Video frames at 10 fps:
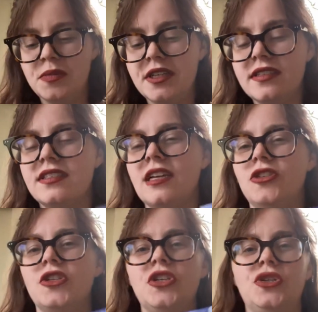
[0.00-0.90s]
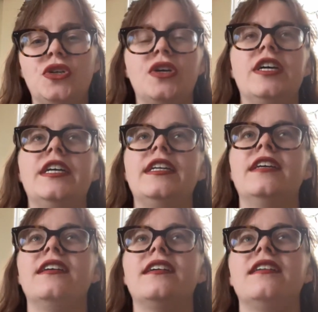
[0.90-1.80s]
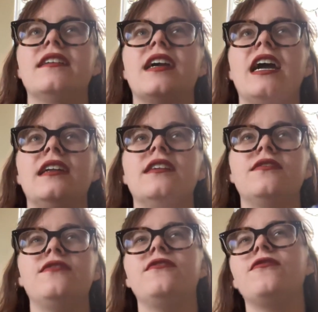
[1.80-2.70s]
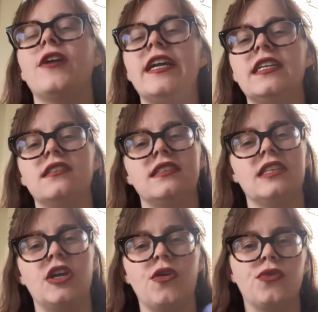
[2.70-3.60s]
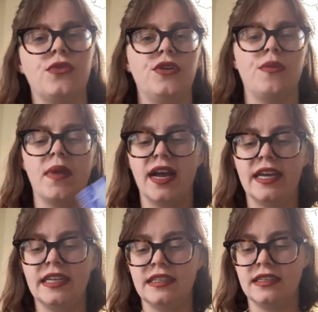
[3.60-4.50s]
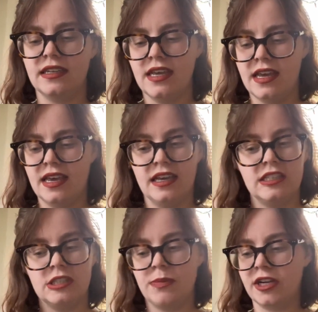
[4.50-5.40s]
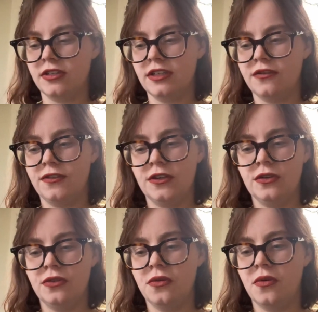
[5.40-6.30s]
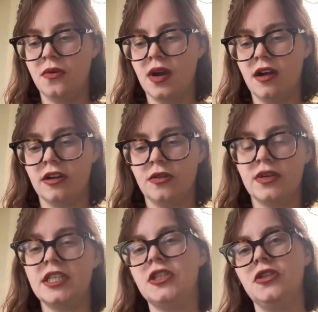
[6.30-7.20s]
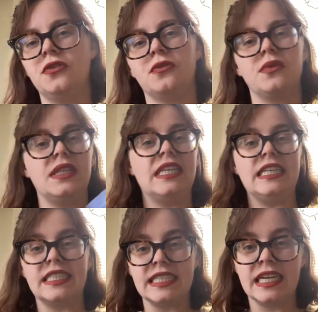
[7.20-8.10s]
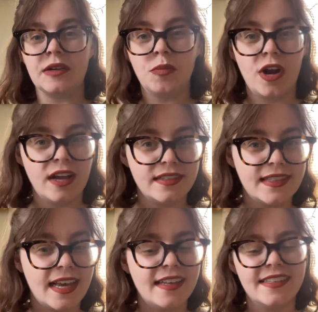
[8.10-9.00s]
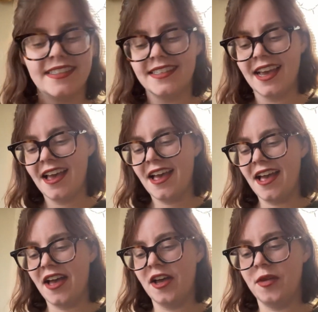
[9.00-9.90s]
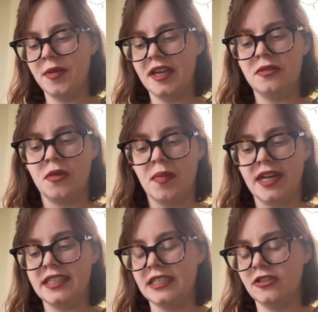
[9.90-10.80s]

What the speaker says: be such a good kind of phrase to go through your mind, especially if you are going to do the releasing process, in reminding